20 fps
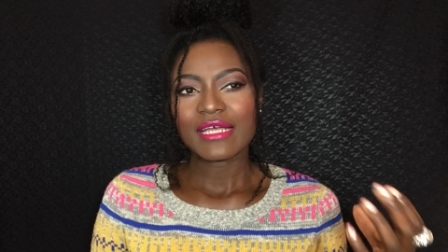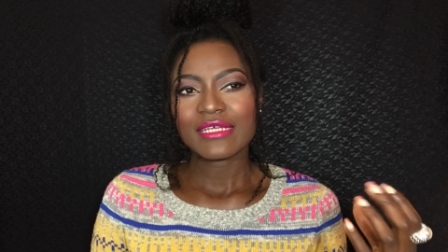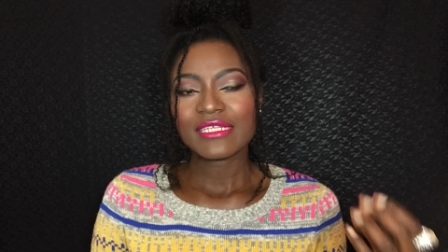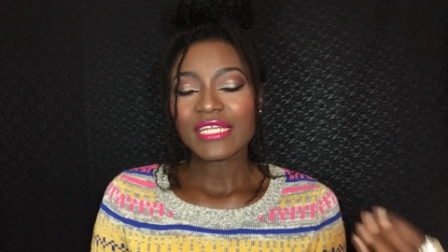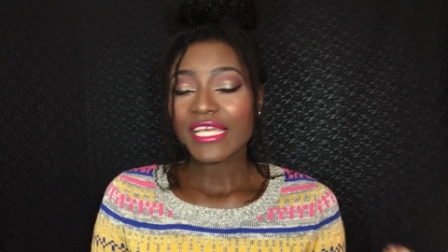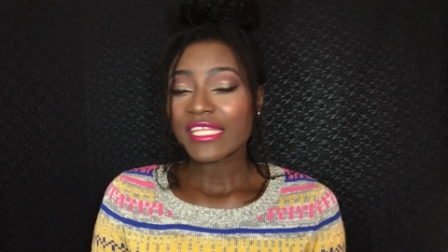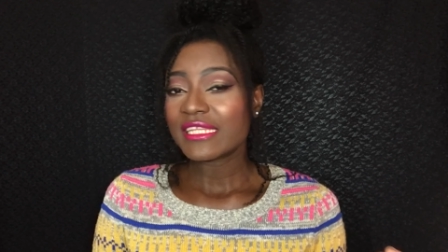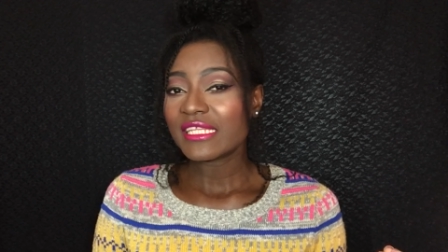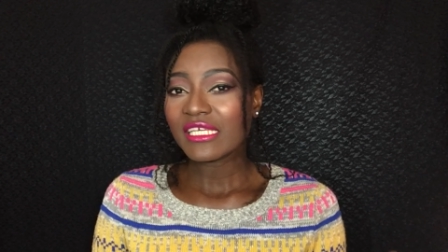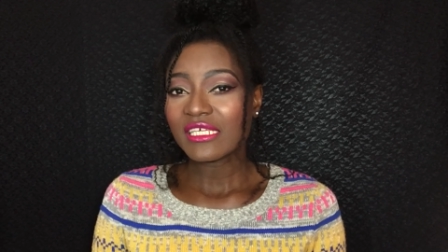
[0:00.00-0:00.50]

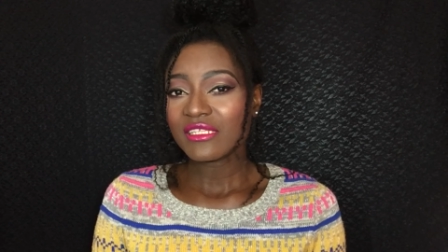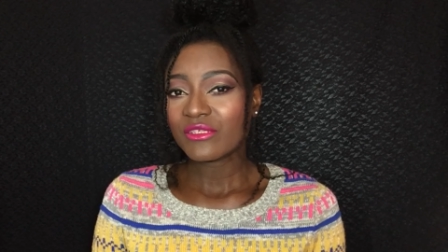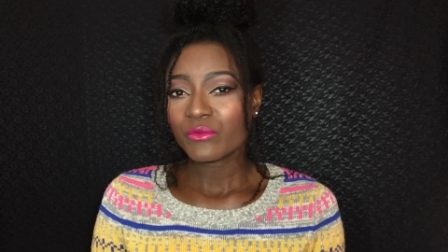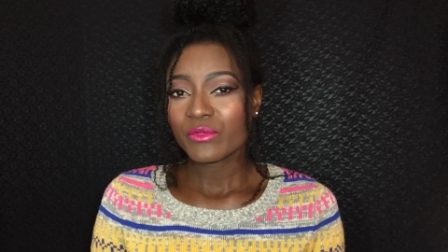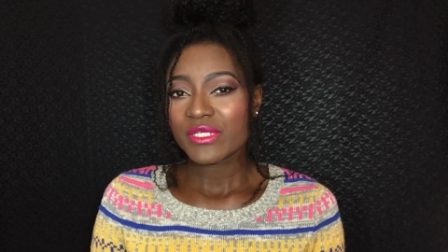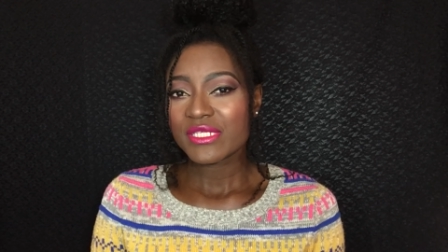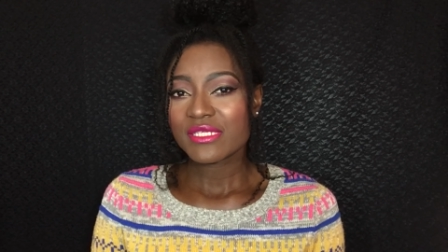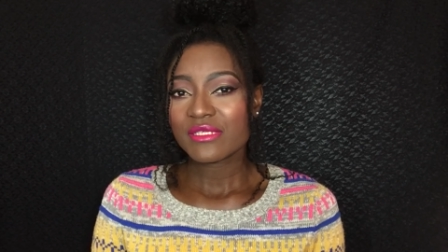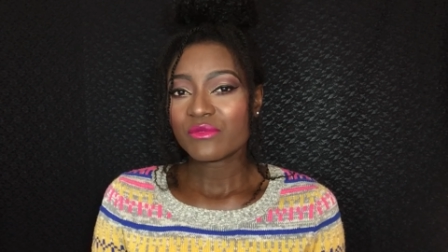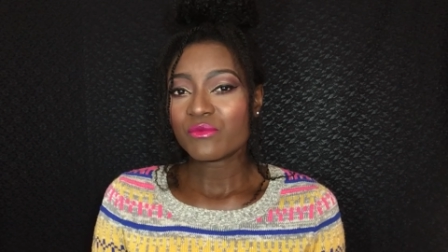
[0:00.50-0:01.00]
and I think the
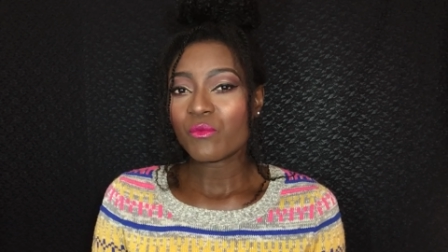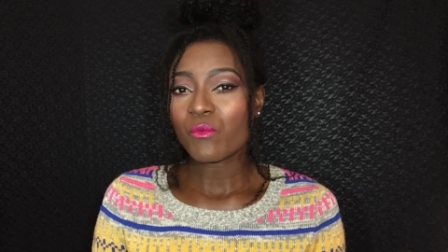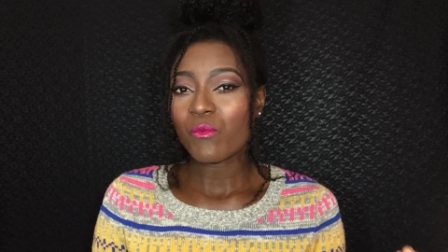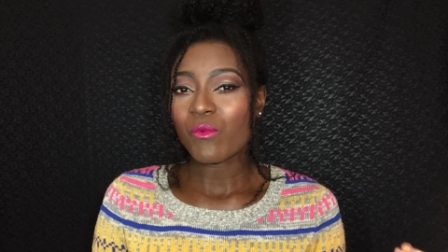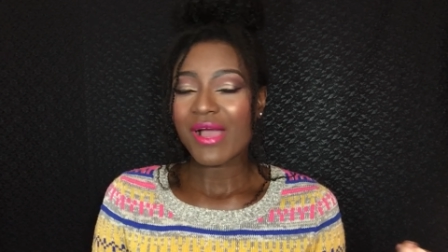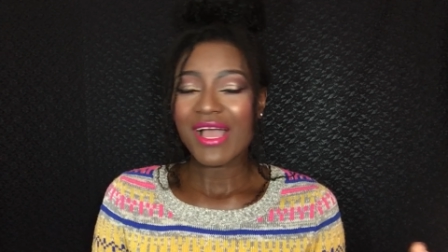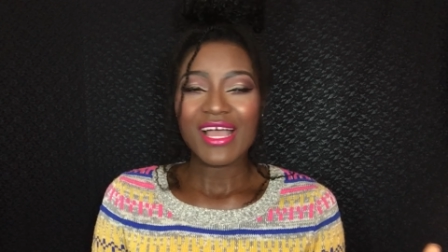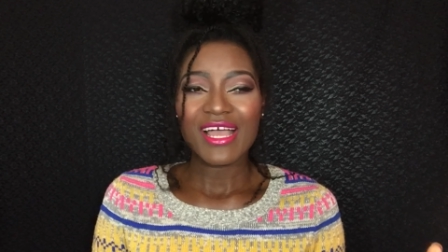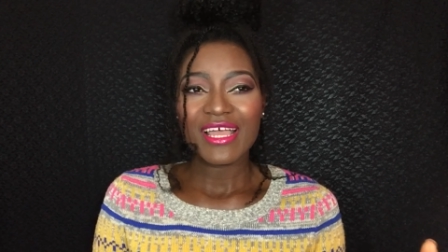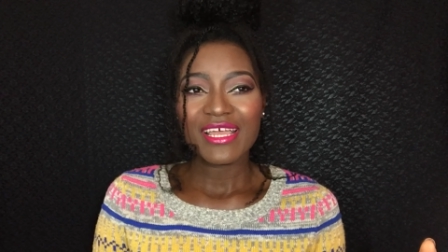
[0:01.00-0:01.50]
reason
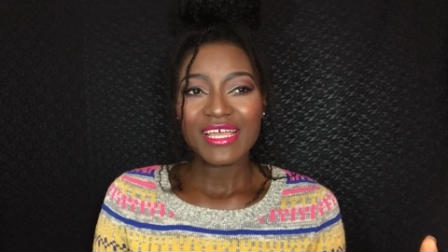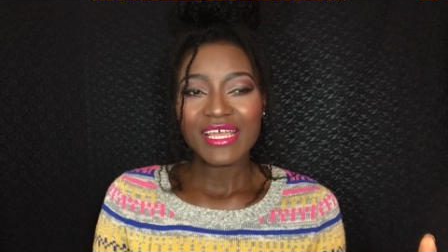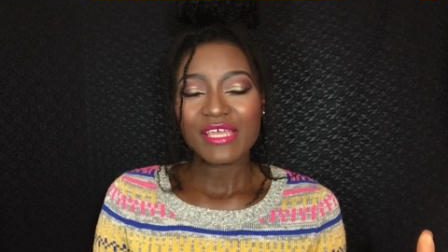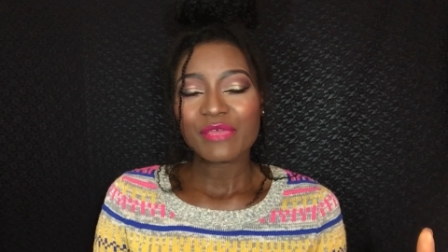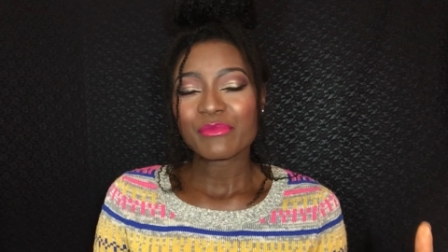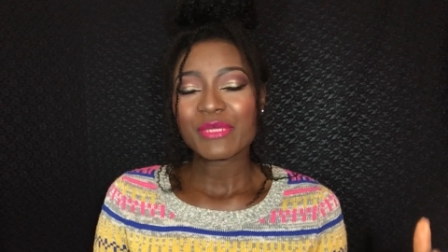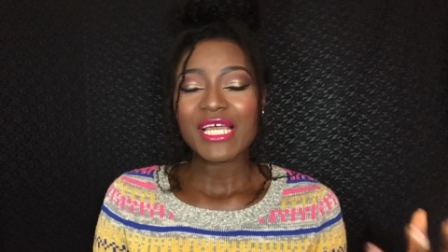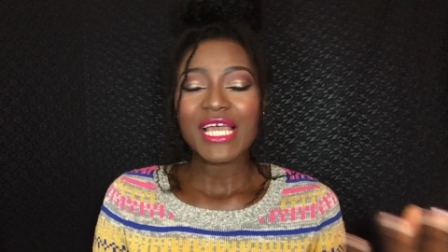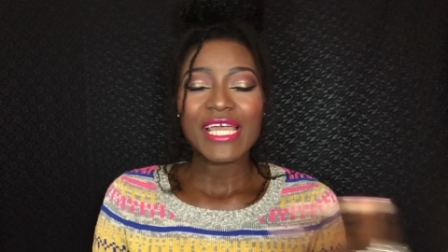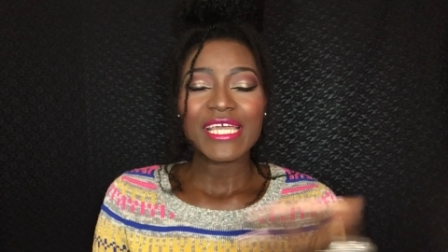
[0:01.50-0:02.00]
why, I,